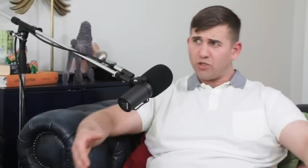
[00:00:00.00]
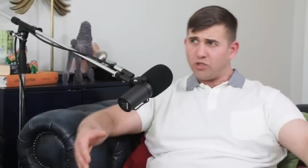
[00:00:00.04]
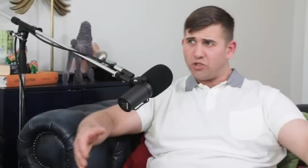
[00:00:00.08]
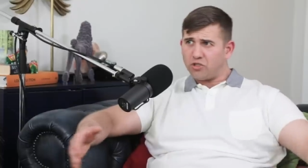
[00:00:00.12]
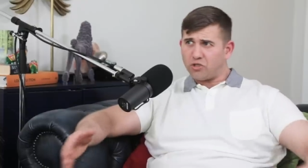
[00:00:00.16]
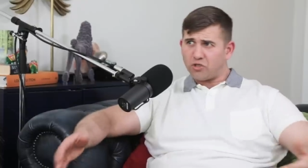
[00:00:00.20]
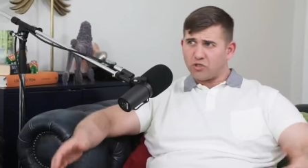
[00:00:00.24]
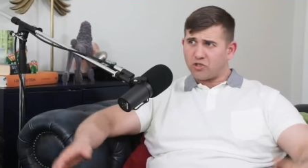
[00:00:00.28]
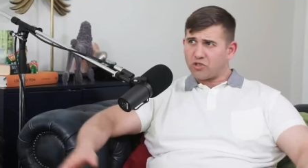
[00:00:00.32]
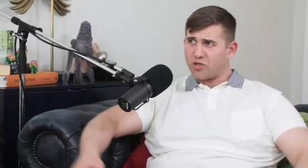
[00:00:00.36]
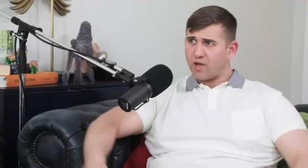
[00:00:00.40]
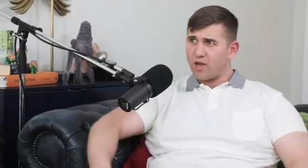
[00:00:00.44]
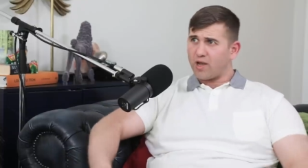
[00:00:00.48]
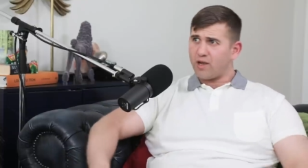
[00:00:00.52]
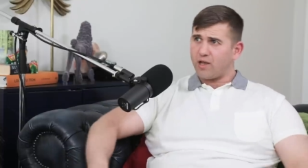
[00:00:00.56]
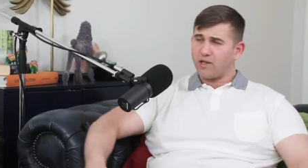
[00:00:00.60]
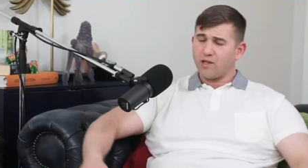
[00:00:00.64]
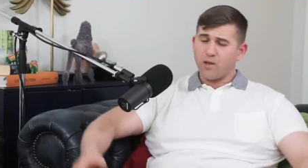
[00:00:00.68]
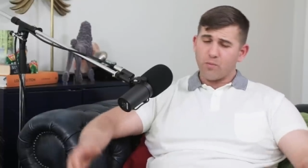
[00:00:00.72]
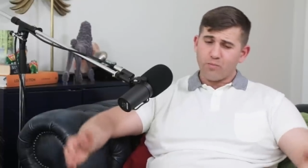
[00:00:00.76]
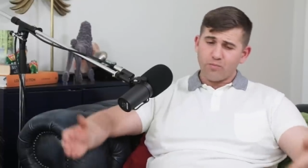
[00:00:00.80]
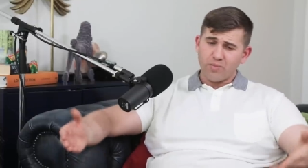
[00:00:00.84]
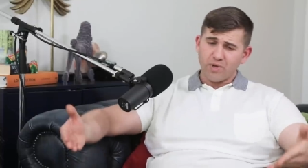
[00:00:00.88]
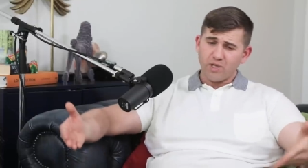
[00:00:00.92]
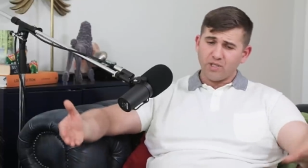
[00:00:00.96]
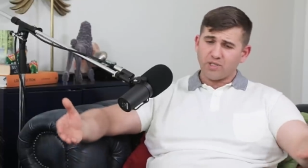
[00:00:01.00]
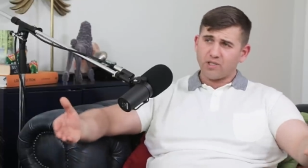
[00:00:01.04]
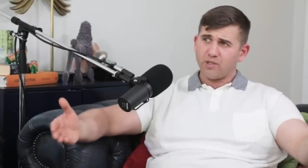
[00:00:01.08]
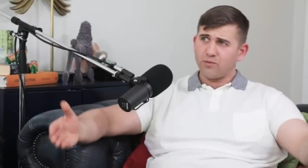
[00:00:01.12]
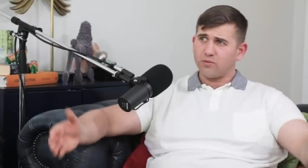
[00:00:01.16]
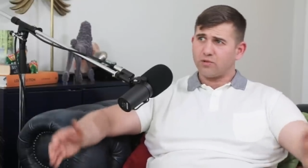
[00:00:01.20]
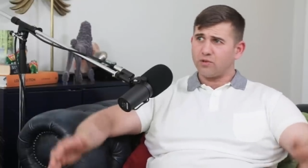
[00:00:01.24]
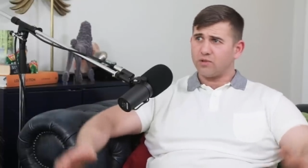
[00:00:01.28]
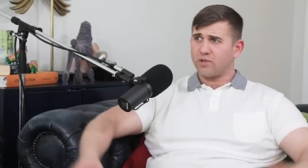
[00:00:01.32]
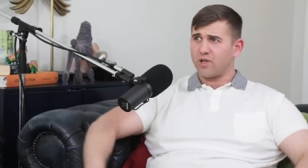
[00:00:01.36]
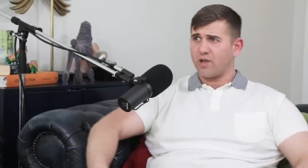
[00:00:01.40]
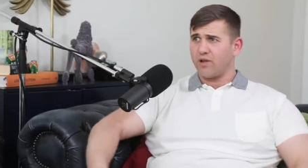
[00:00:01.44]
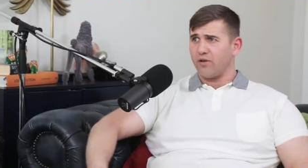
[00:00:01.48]
did you say? And they beat him
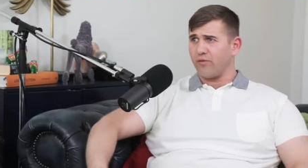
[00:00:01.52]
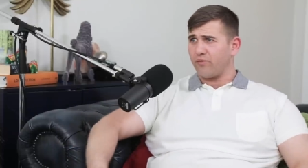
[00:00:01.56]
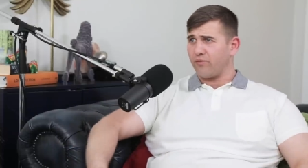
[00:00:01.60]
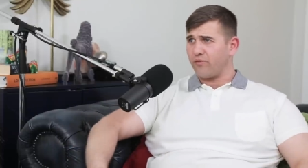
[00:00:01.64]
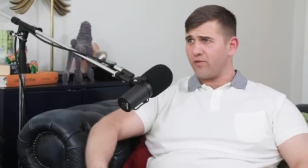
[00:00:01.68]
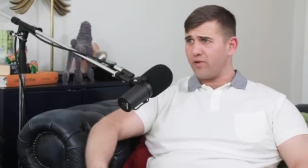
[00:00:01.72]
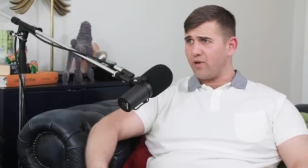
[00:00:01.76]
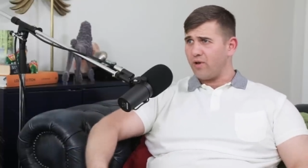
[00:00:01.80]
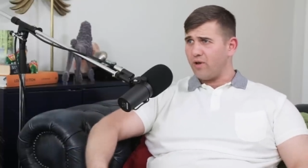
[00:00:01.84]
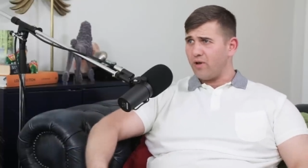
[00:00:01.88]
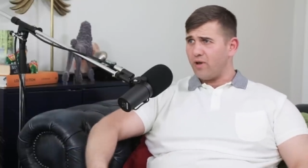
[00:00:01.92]
to death.